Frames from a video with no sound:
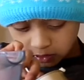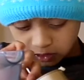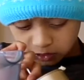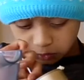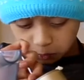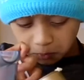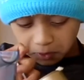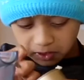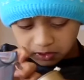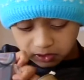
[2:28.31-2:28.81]

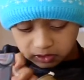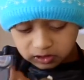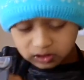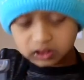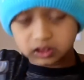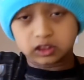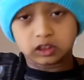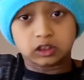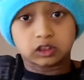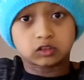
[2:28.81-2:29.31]
especially
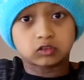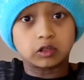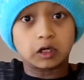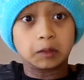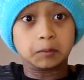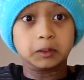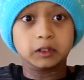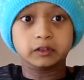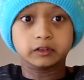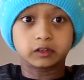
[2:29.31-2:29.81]
since the
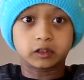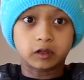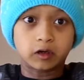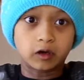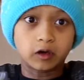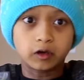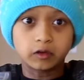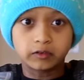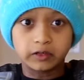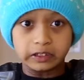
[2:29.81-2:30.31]
strawberries are
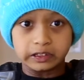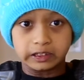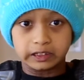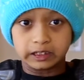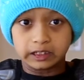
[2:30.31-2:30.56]
already